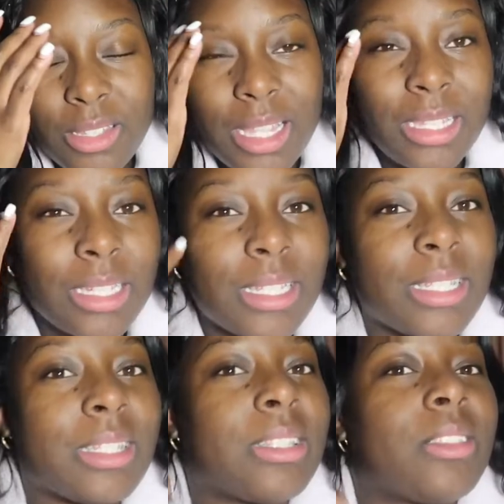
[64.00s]
telling
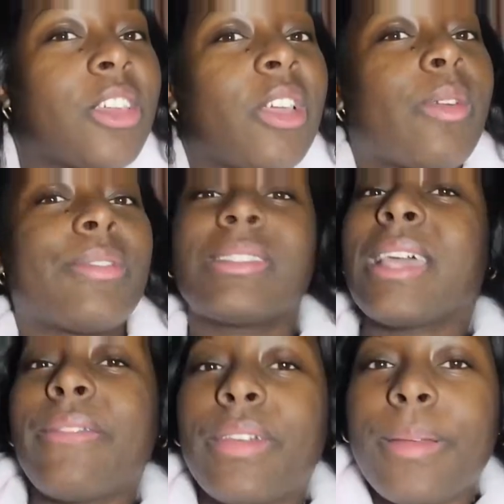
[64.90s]
us January
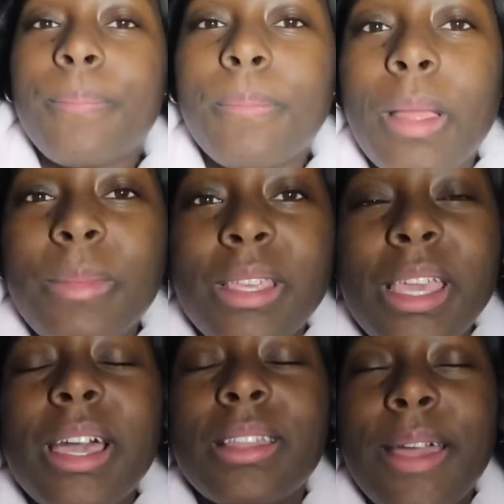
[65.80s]
7th. I mean,
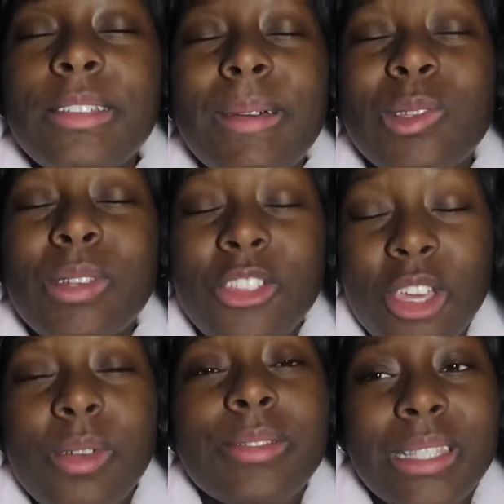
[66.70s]
yeah, that was my due date,
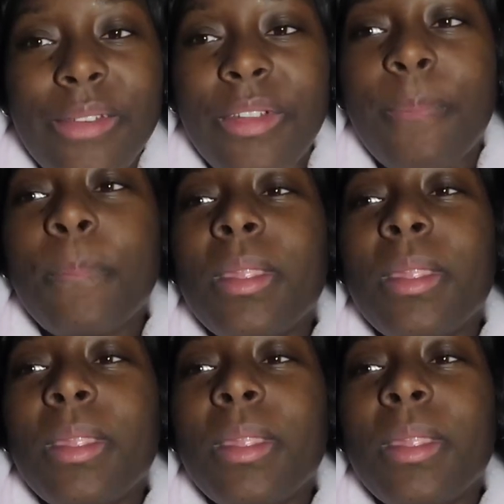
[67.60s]
January 7th.